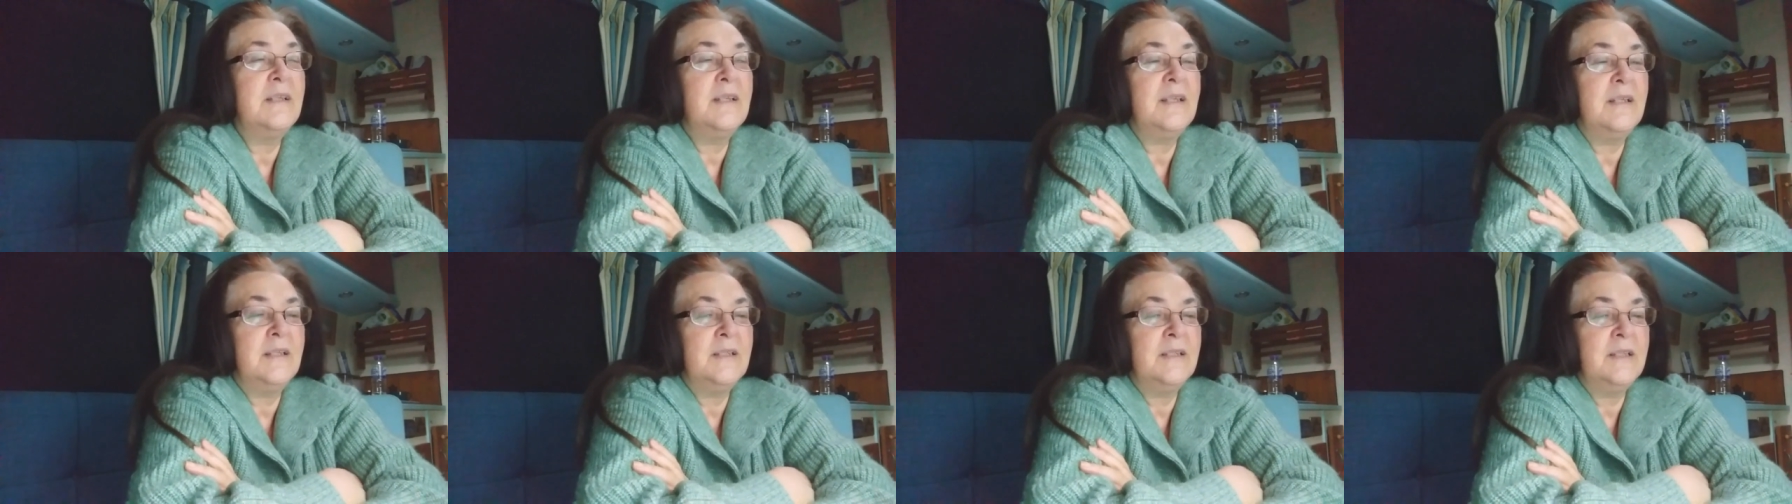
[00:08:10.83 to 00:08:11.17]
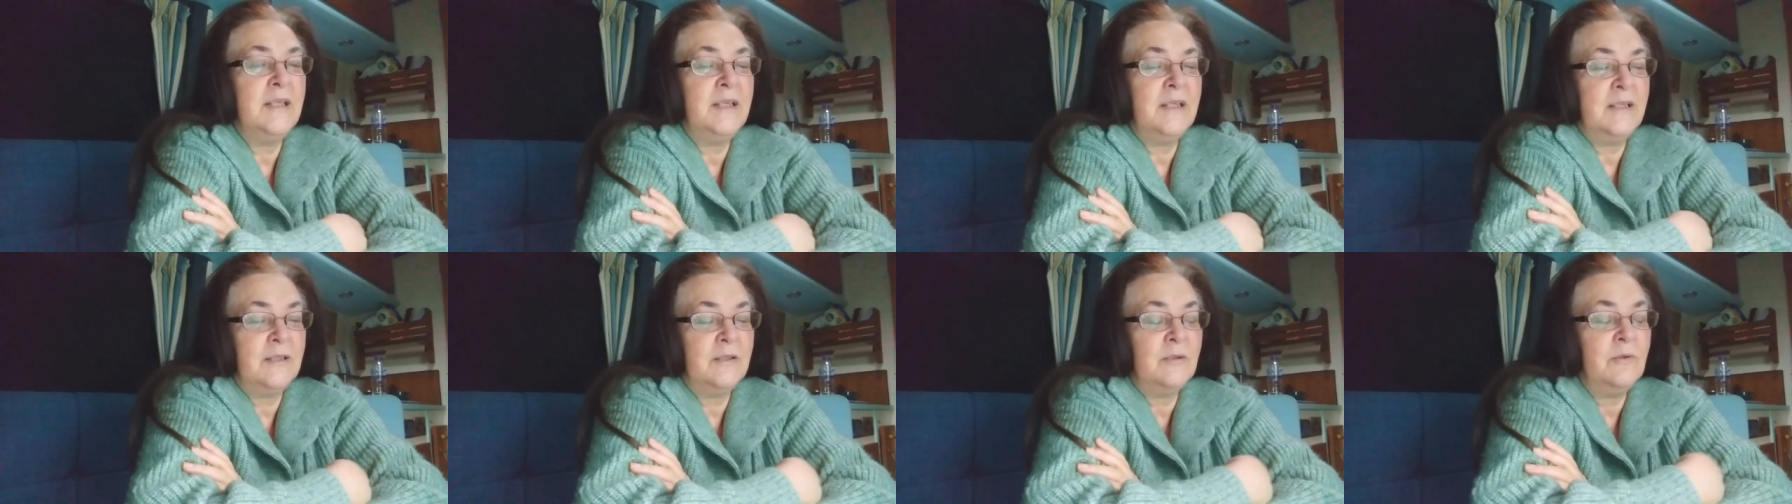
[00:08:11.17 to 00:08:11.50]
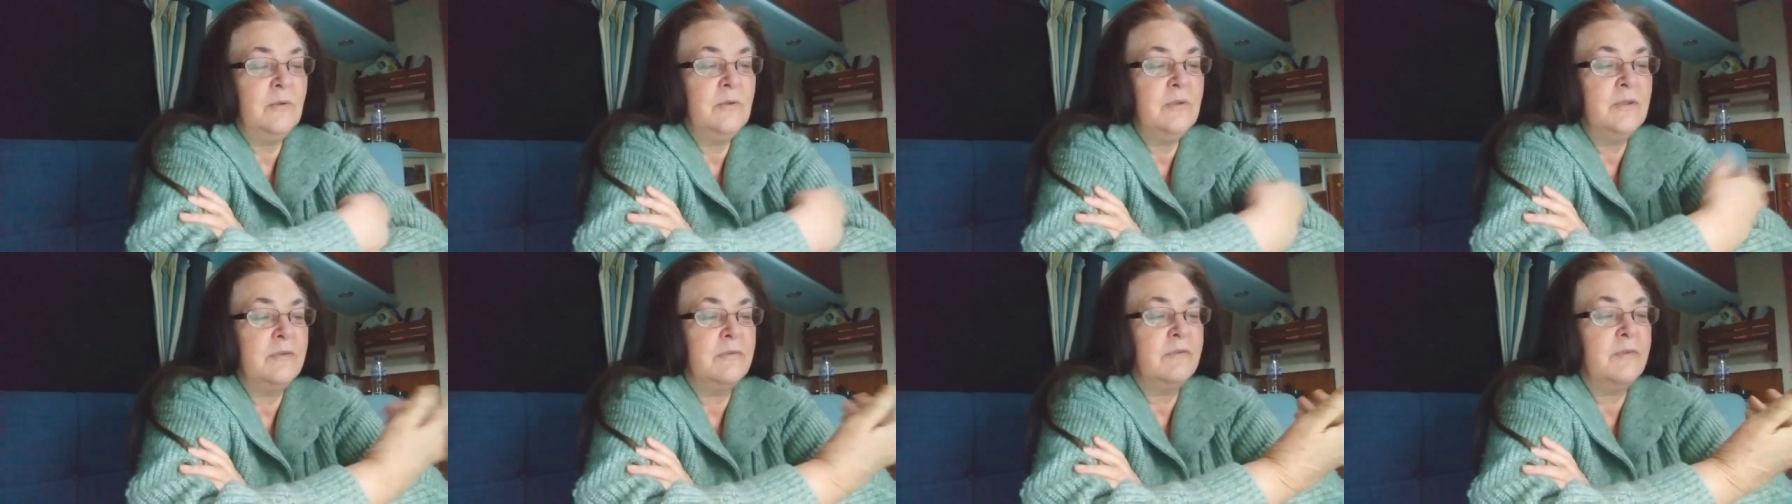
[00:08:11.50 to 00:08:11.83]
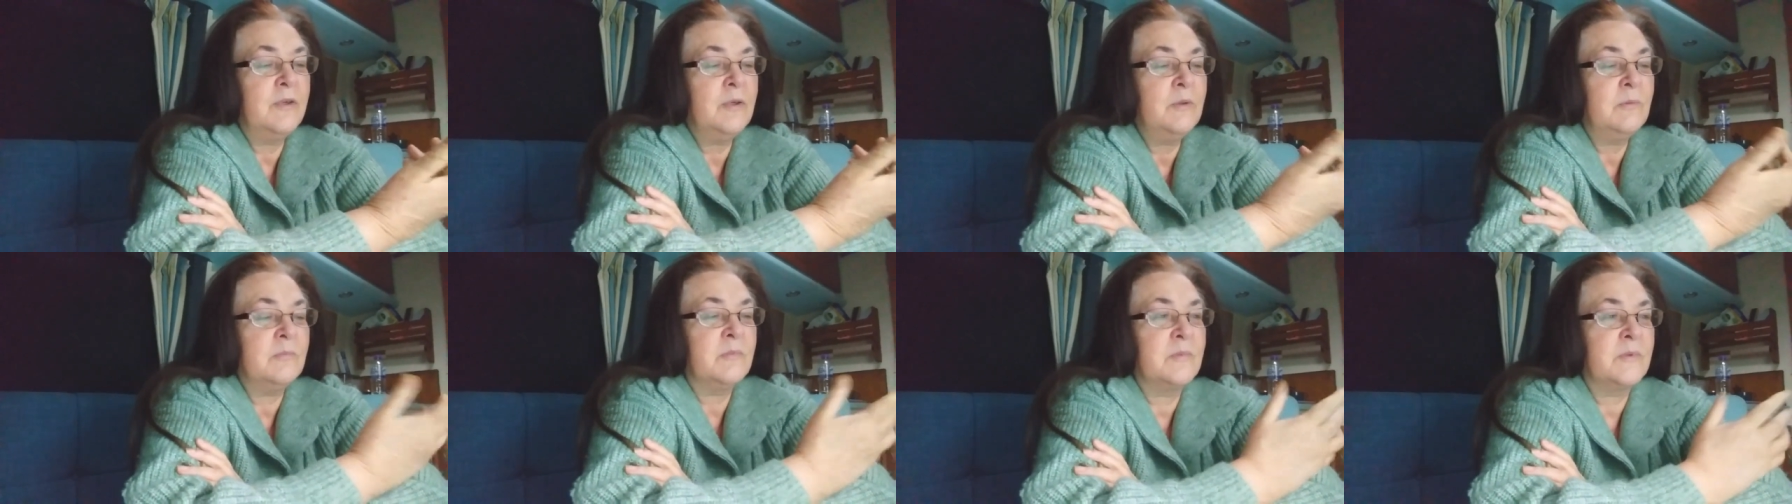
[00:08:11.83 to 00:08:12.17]
And yet all the
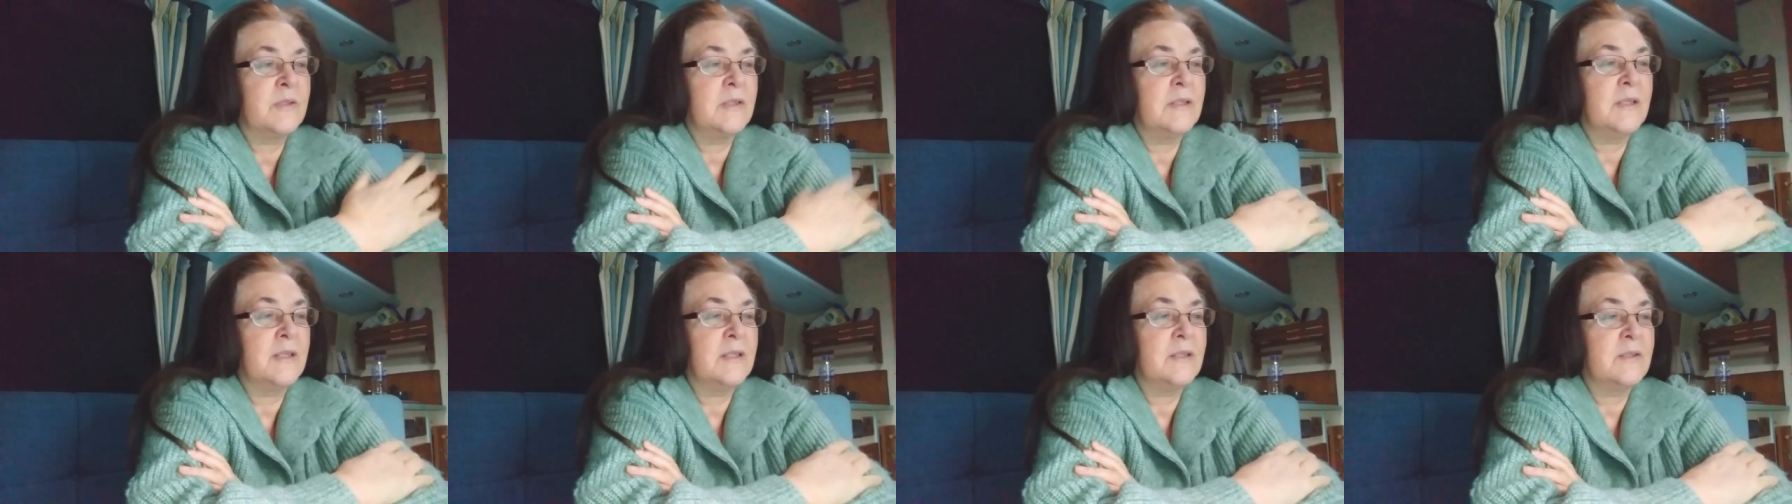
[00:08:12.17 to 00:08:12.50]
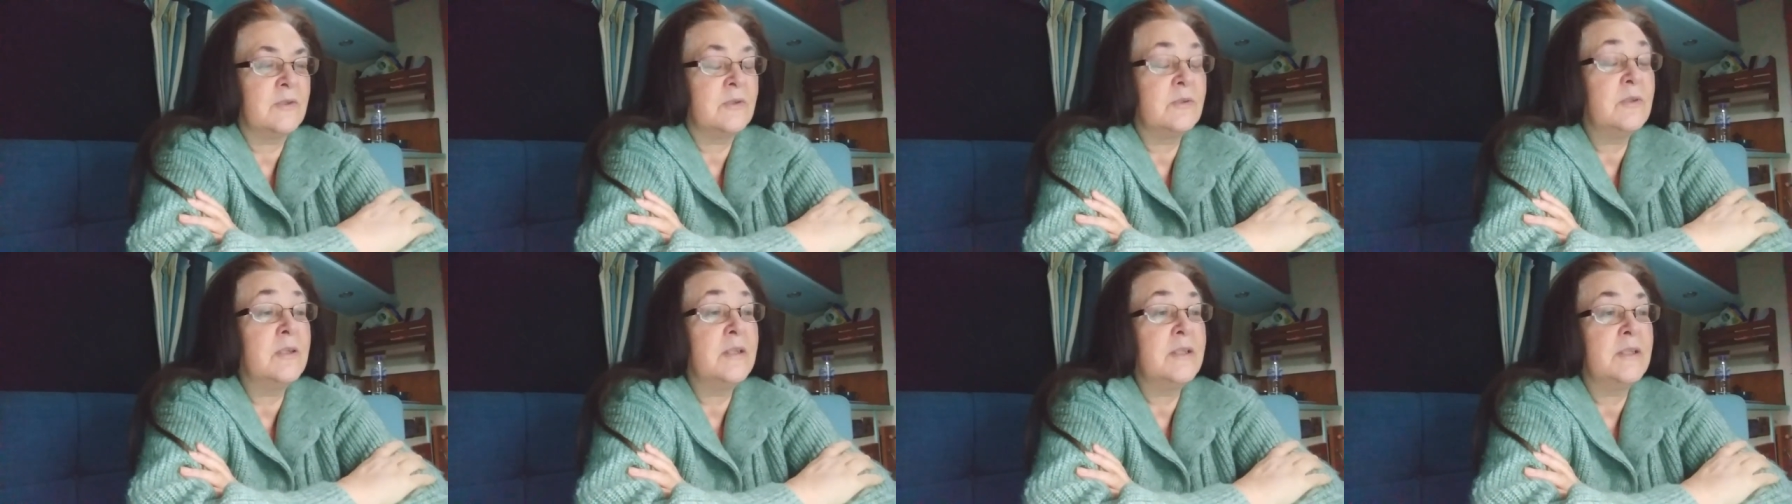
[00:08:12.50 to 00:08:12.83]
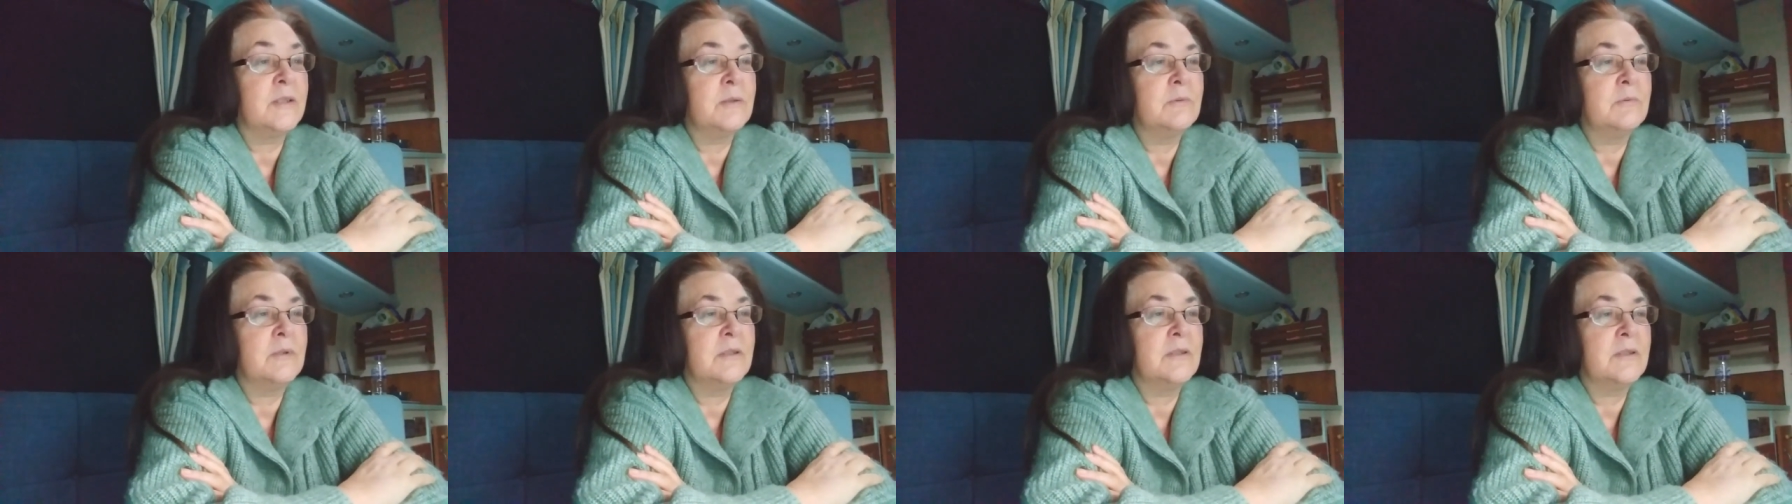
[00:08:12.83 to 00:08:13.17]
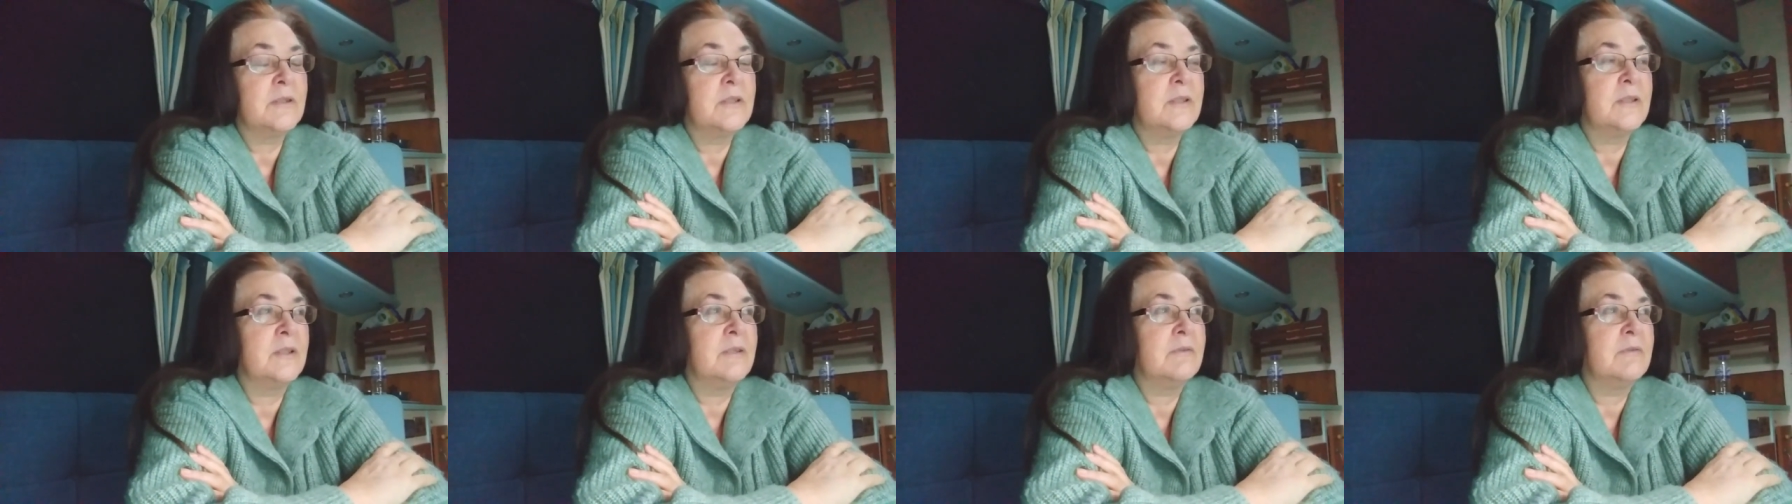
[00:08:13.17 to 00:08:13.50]
films that I try to
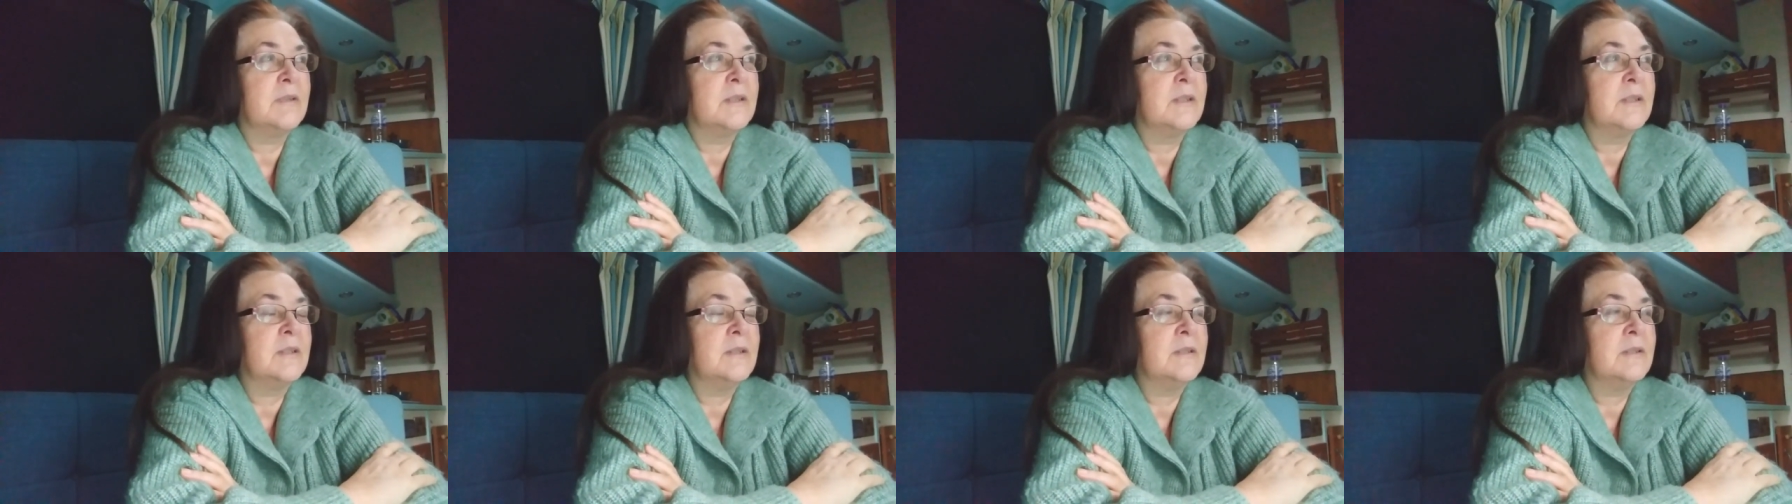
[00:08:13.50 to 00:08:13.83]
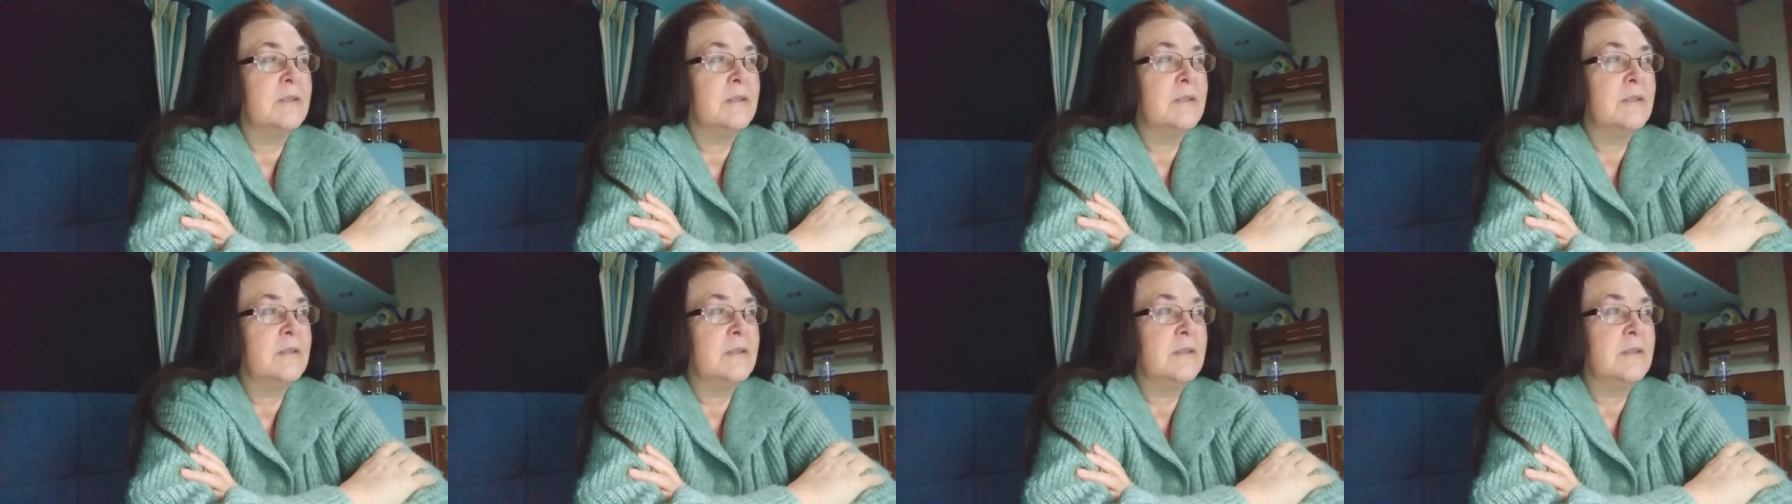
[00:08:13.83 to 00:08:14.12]
watch over the new,